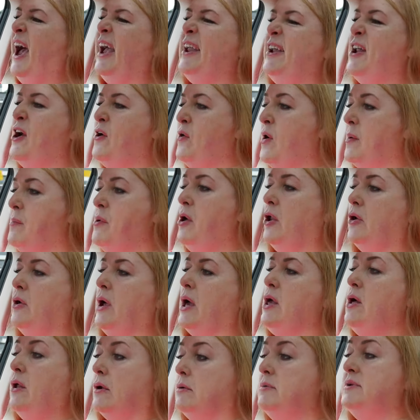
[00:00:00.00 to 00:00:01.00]
I know I'm all
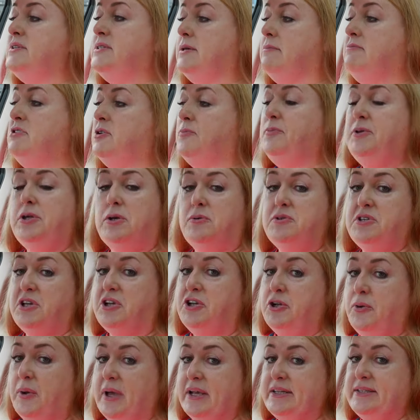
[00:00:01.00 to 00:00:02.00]
I always seem to be using
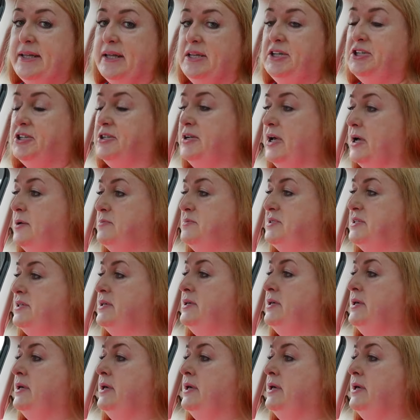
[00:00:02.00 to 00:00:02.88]
new extension arms.